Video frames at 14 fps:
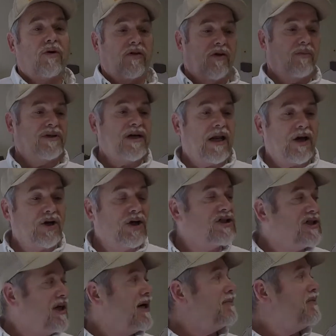with them. It's got a good
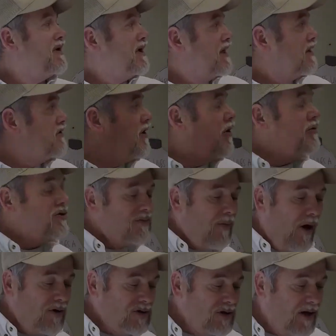tip. It throws
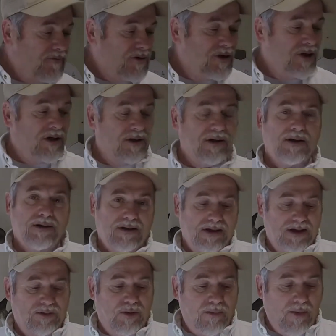small stuff good.
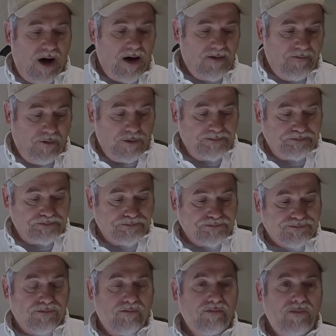That's what I bought it for.
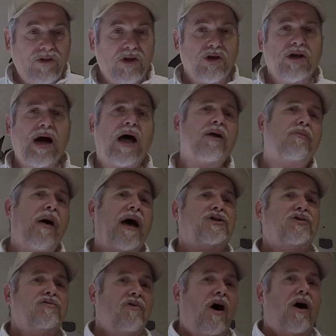You got to match
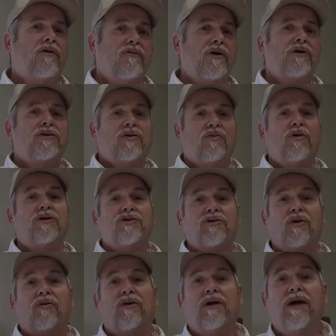your rod and reels to what you're
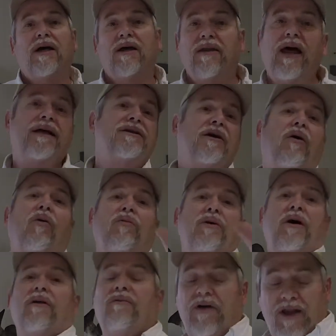doing. And that's a whole
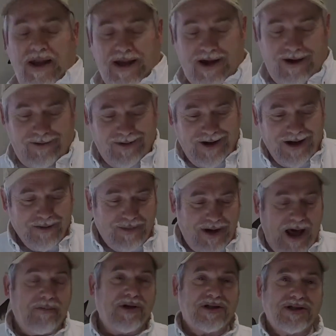other video. But
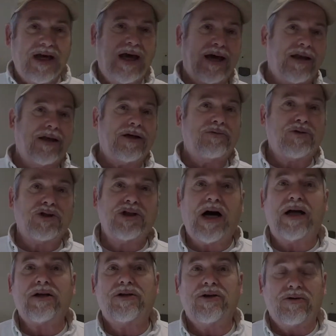I'm just saying, it's what you
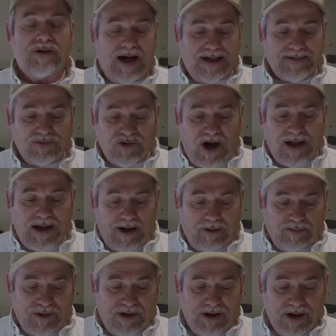got to do, guys. I'm trying to
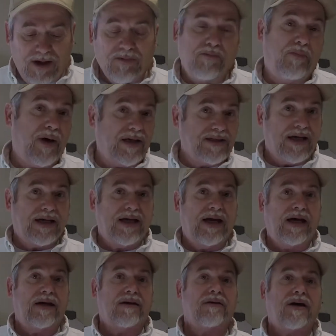help you best I
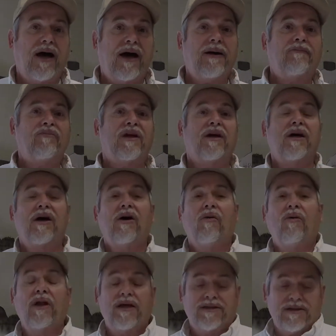can, okay?
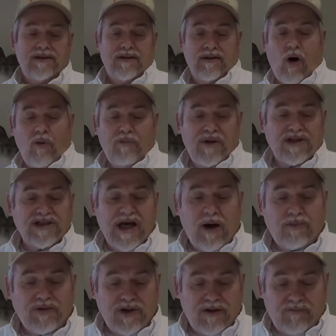Well, listen, hope this
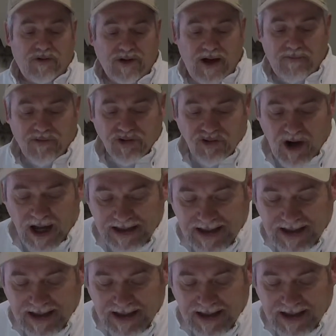helped you. If you never tried the